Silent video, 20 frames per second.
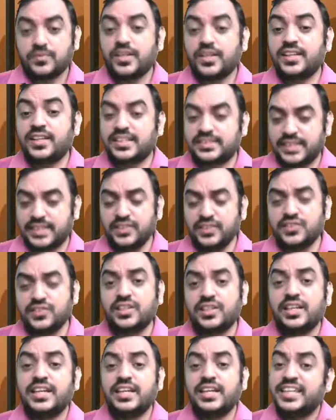in the
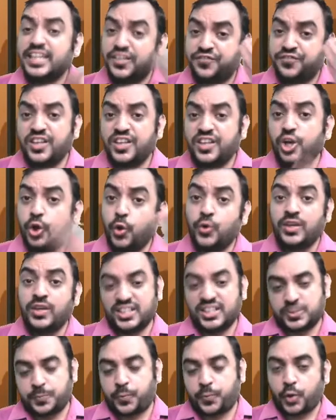sense if the loan
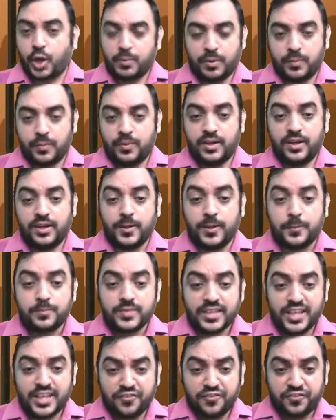is probable,
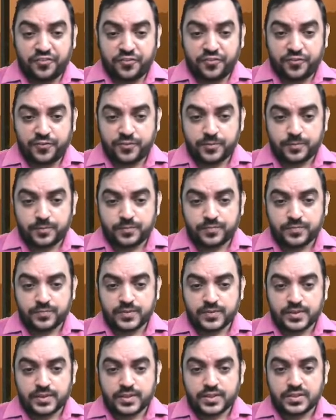if
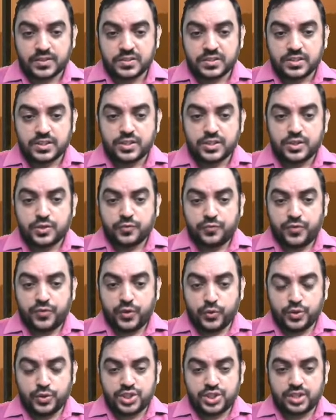
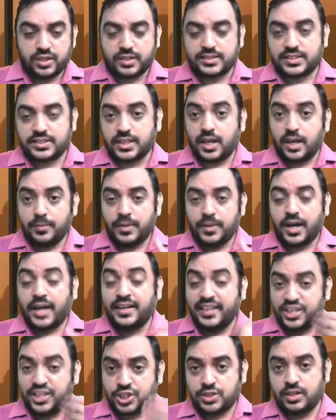futures, I mean
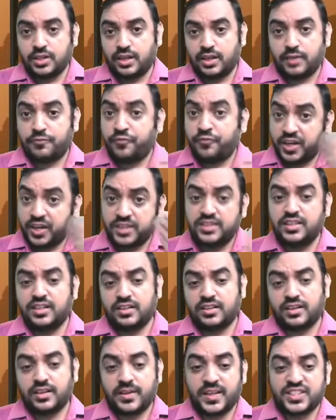additional
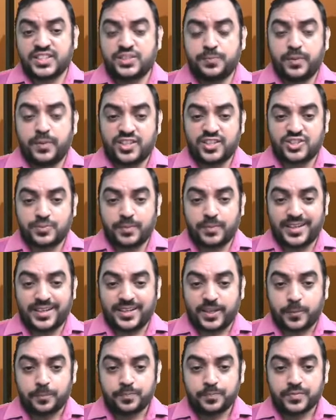further
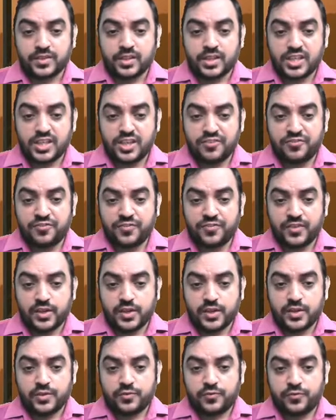disbursement, if
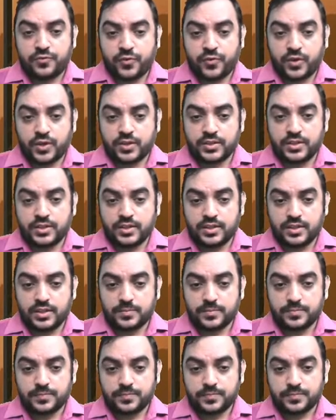further